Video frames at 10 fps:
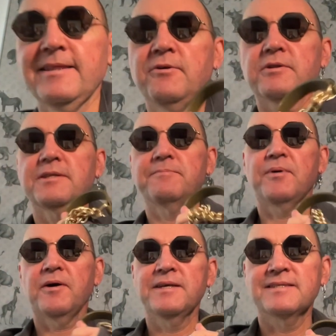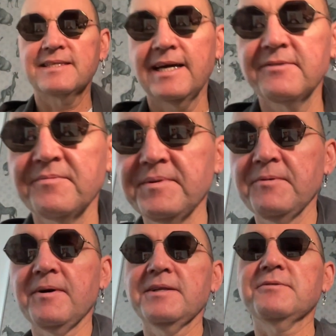naughty boy inside of me
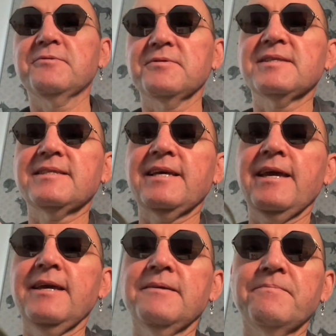wanted to say,